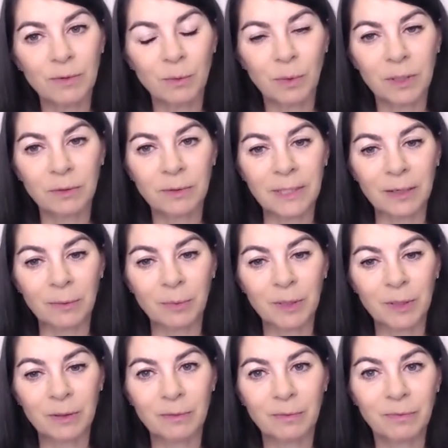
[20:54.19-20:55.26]
the world now,
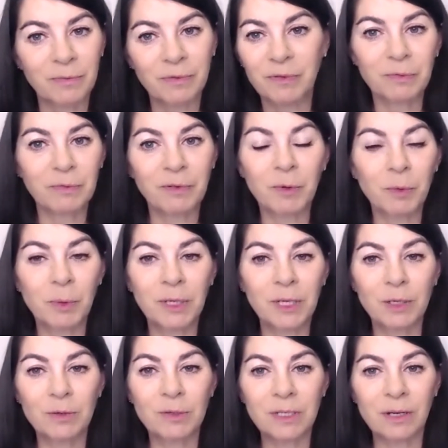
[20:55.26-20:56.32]
from the one
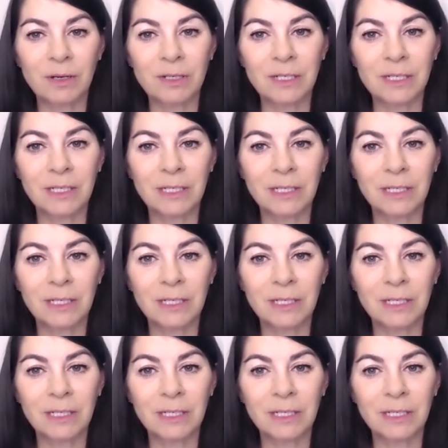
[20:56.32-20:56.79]
that you started.